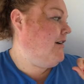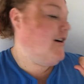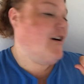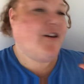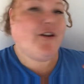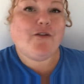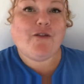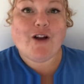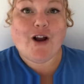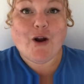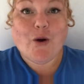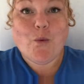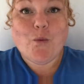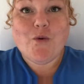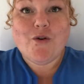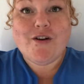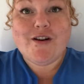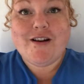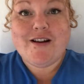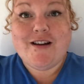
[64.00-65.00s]
kind of like
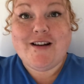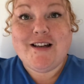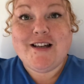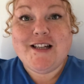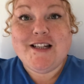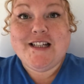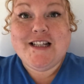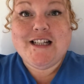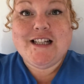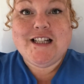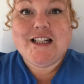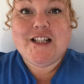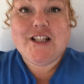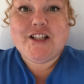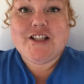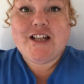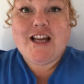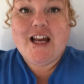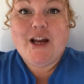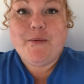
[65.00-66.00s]
want to
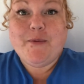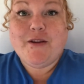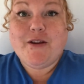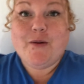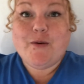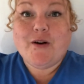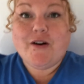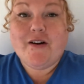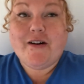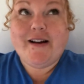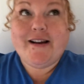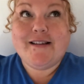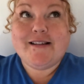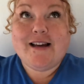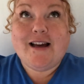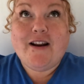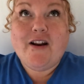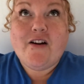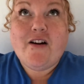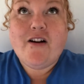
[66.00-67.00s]
share with you guys,
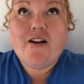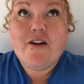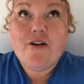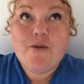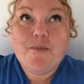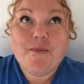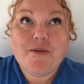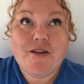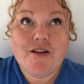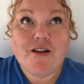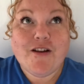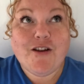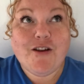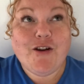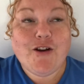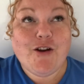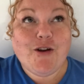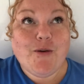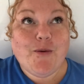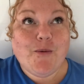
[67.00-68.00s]
and I hope that
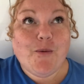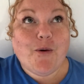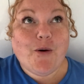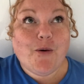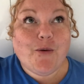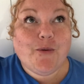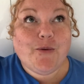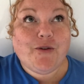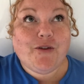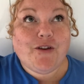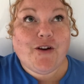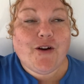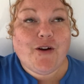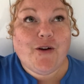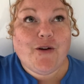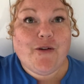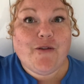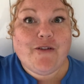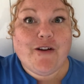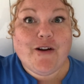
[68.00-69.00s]
you
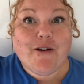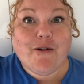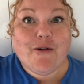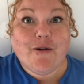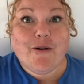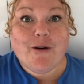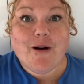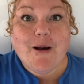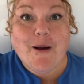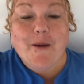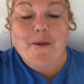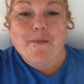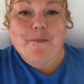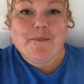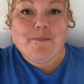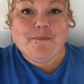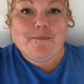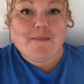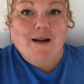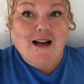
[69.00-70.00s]
also feel
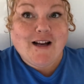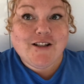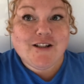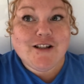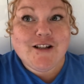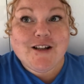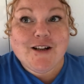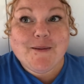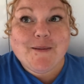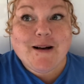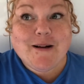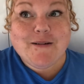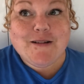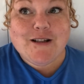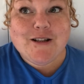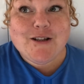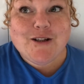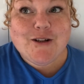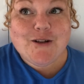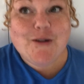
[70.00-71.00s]
passionate about
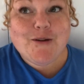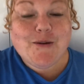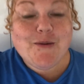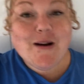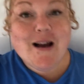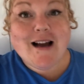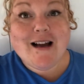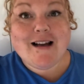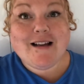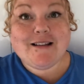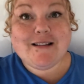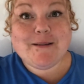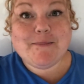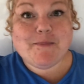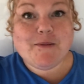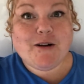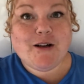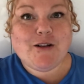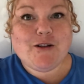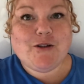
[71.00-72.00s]
it too and
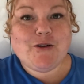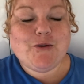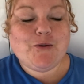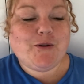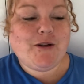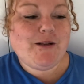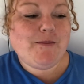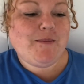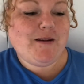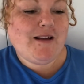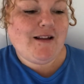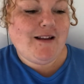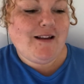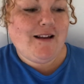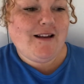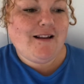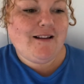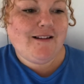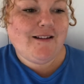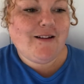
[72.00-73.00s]
might join me
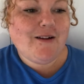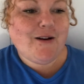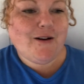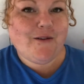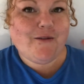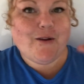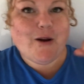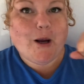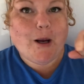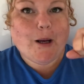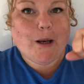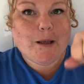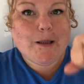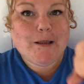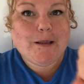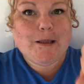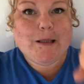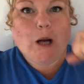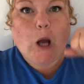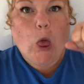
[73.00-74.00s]
in kind of like
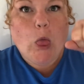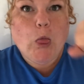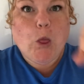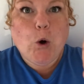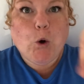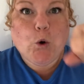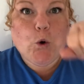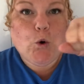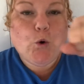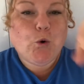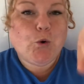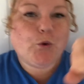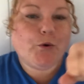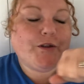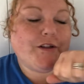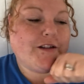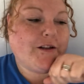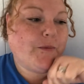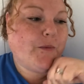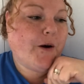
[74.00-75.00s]
the
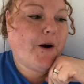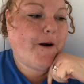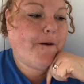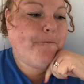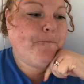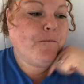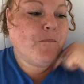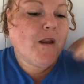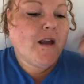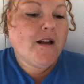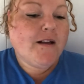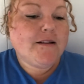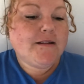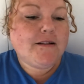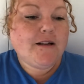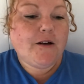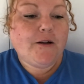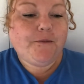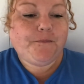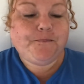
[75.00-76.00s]
cause, as it were.
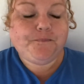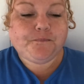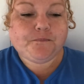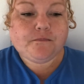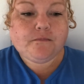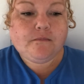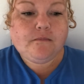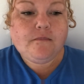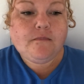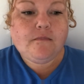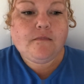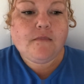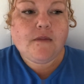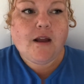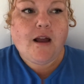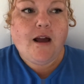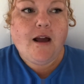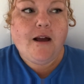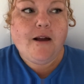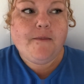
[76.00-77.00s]
So
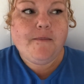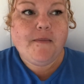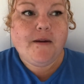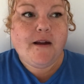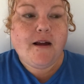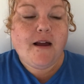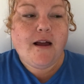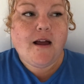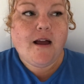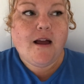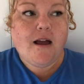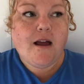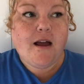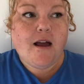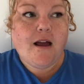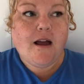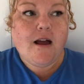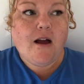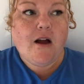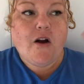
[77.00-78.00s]

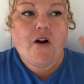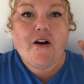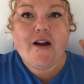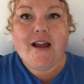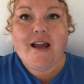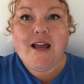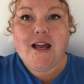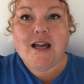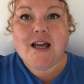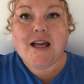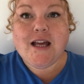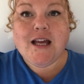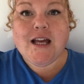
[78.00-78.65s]
I